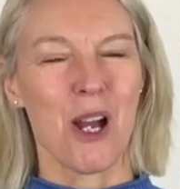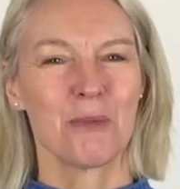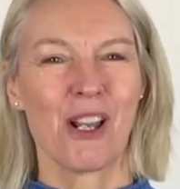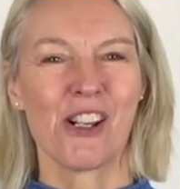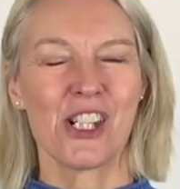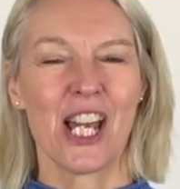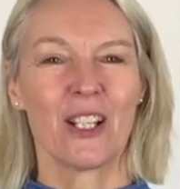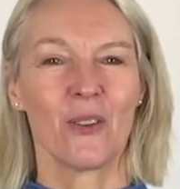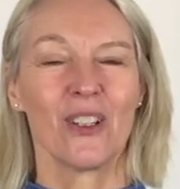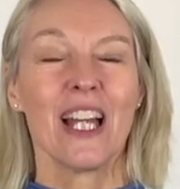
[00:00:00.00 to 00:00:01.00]
To the
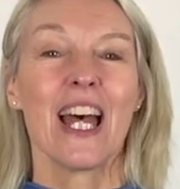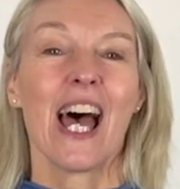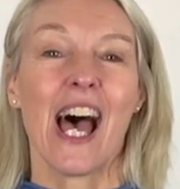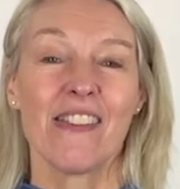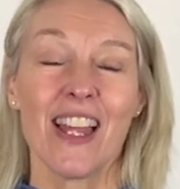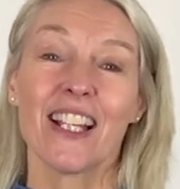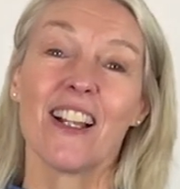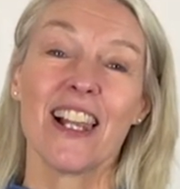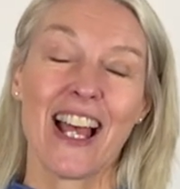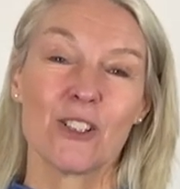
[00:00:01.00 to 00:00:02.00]
channel, and that
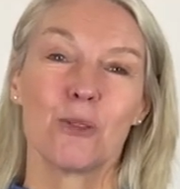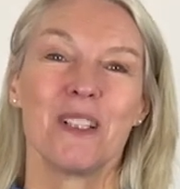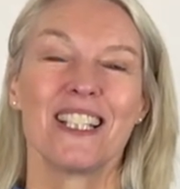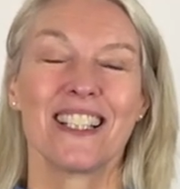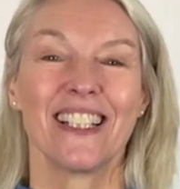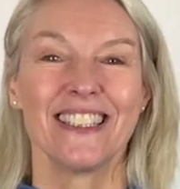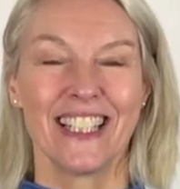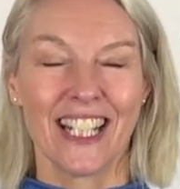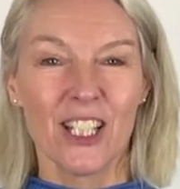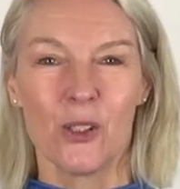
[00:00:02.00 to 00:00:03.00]
allows me to
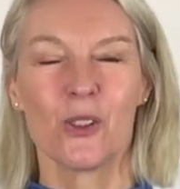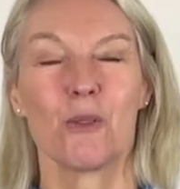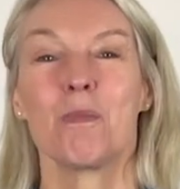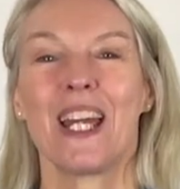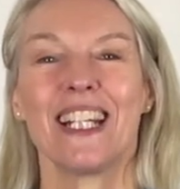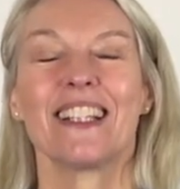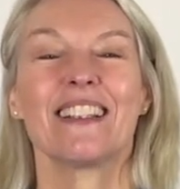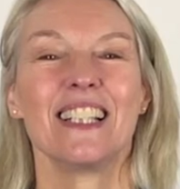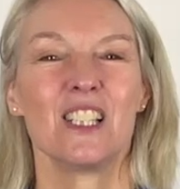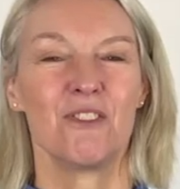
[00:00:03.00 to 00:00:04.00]
continue to make
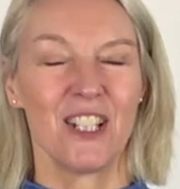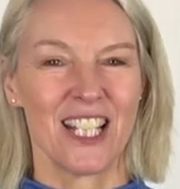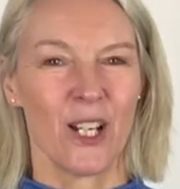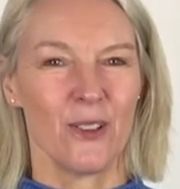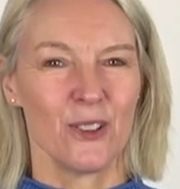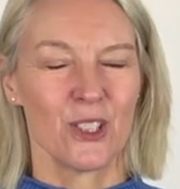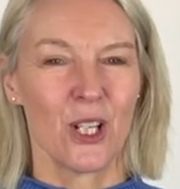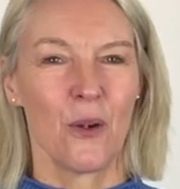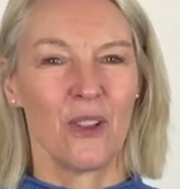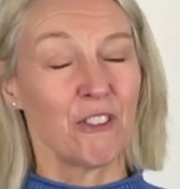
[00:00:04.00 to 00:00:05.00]
these videos. So
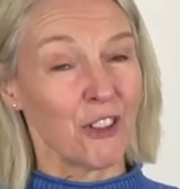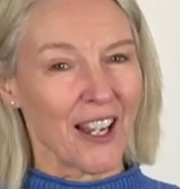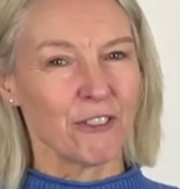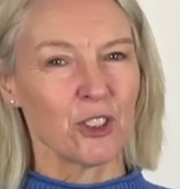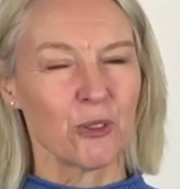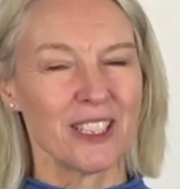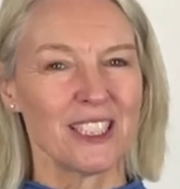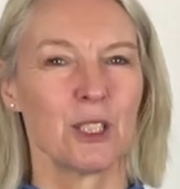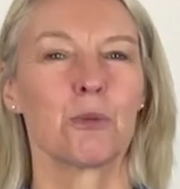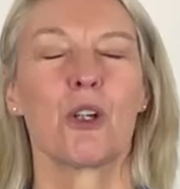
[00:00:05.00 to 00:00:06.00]
if you haven't already
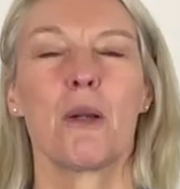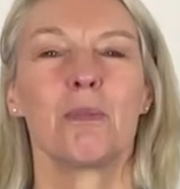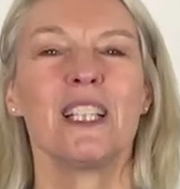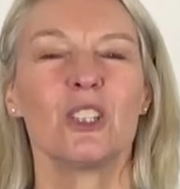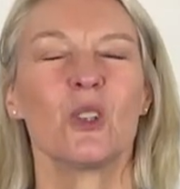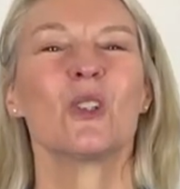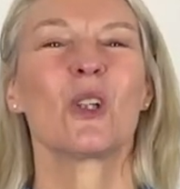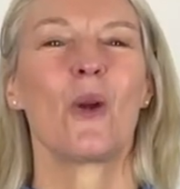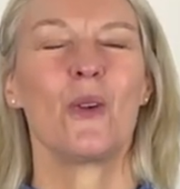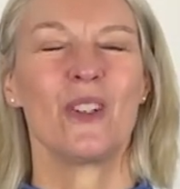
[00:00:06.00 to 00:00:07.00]
subscribed, please do so
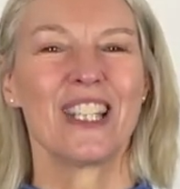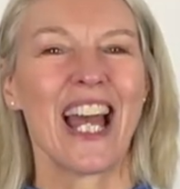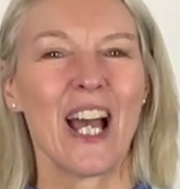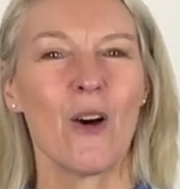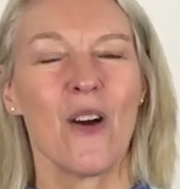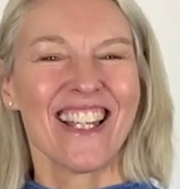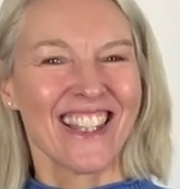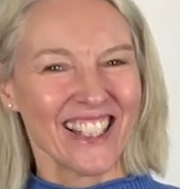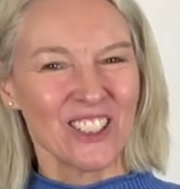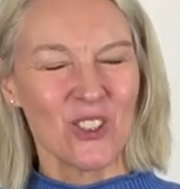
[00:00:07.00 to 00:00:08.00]
now.
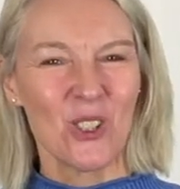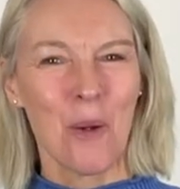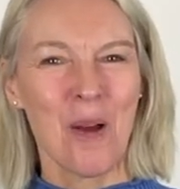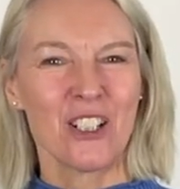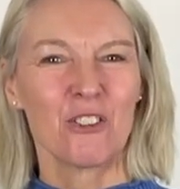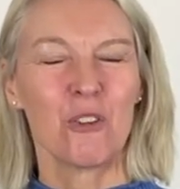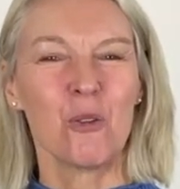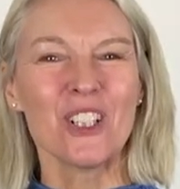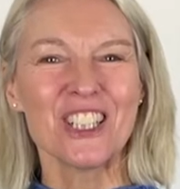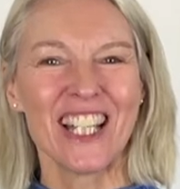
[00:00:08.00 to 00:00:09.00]
Thank you so much for
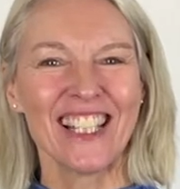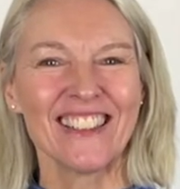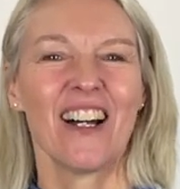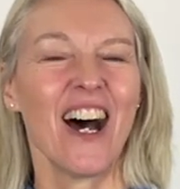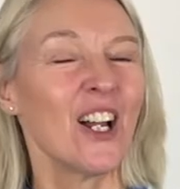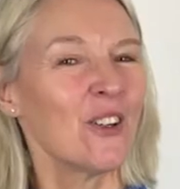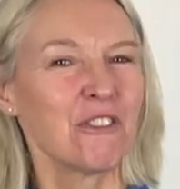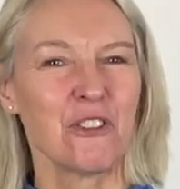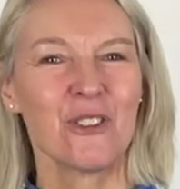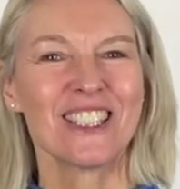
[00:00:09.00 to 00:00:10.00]
watching. I look
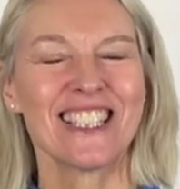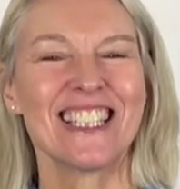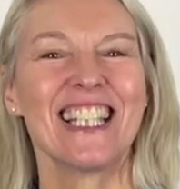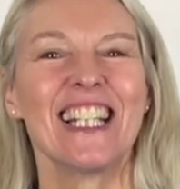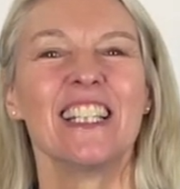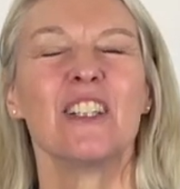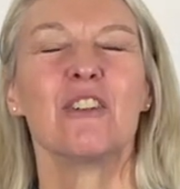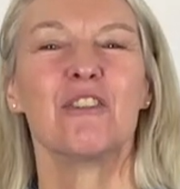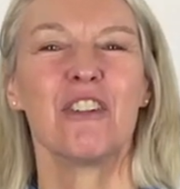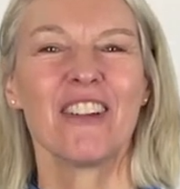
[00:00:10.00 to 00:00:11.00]
forward to seeing you
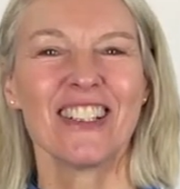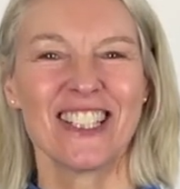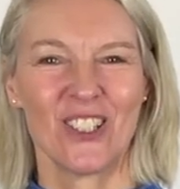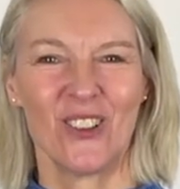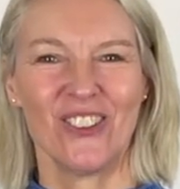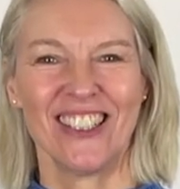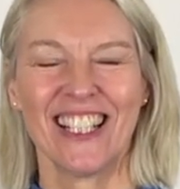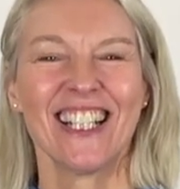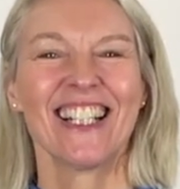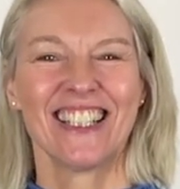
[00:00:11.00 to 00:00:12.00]
very soon.
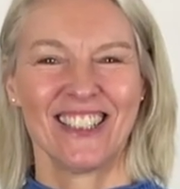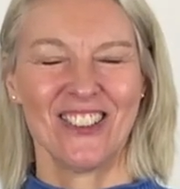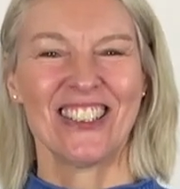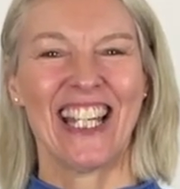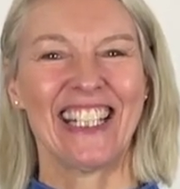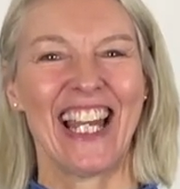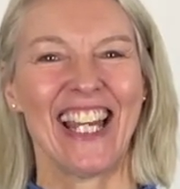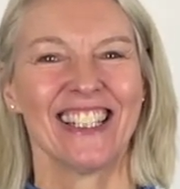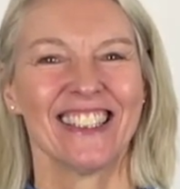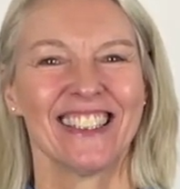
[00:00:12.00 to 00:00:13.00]
You take care.